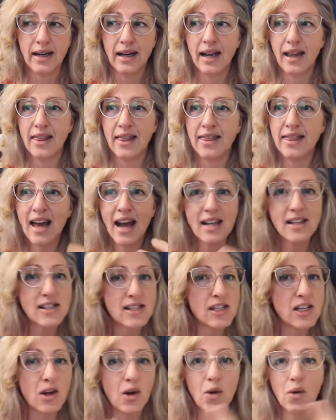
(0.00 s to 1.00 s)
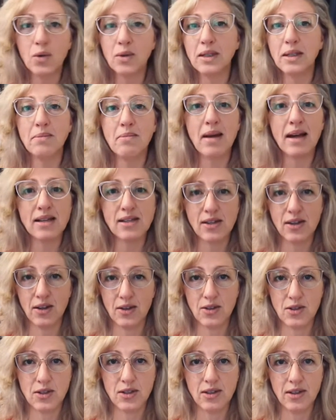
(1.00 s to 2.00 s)
That's the only
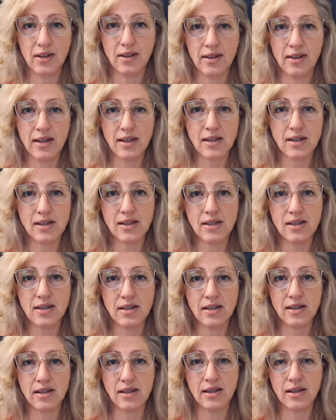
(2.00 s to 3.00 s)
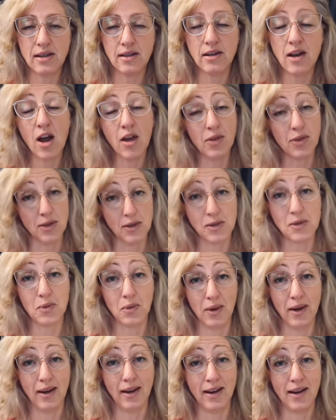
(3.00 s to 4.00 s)
message this, not this
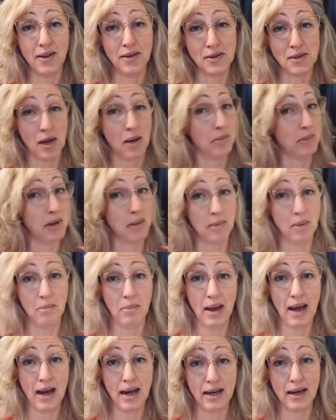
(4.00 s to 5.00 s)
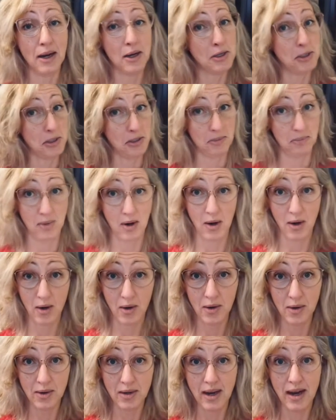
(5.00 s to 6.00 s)
week, because I'm coming back
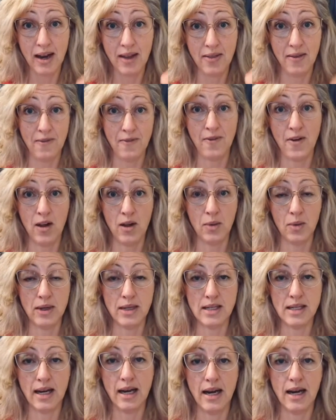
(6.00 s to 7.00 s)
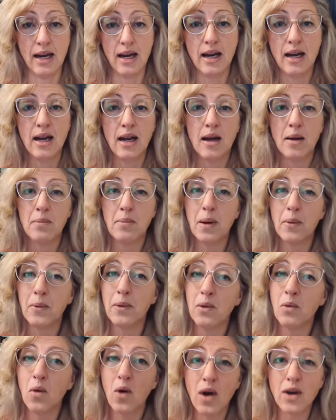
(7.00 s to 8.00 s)
tomorrow and the following day. But
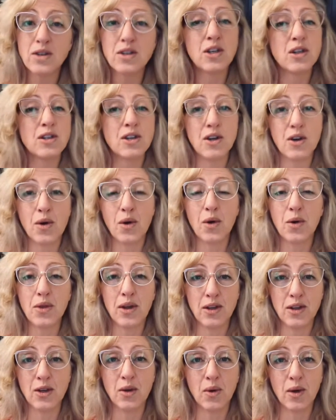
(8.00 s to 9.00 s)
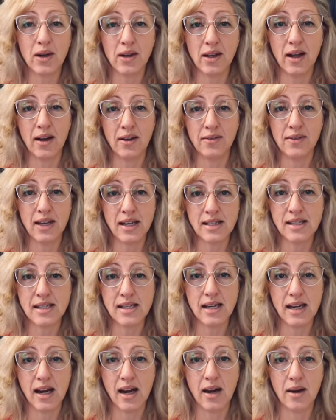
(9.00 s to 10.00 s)
we want you to know that you are loved,
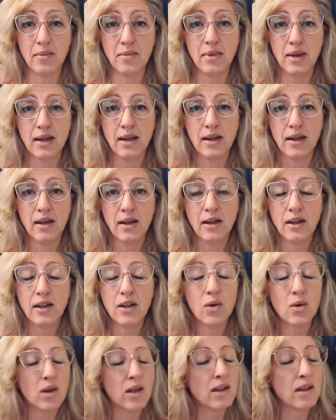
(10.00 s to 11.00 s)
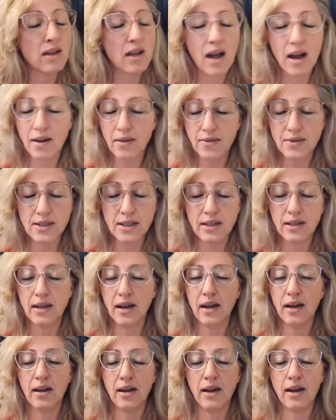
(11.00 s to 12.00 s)
STM. You are loved,
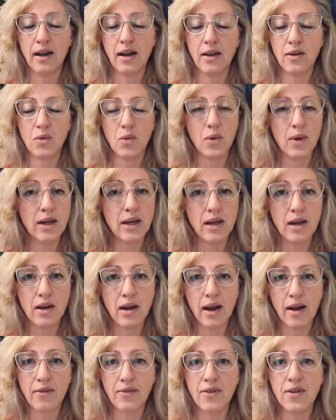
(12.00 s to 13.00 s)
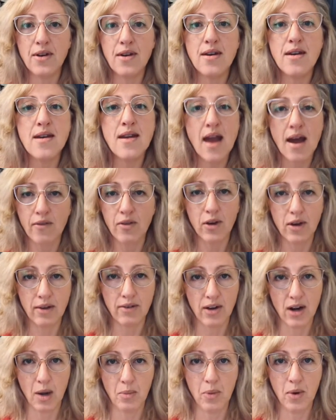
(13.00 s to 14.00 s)
and we have never
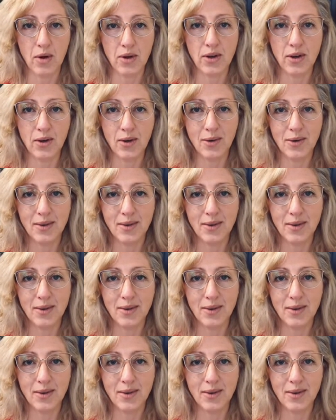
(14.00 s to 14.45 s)
given up on you.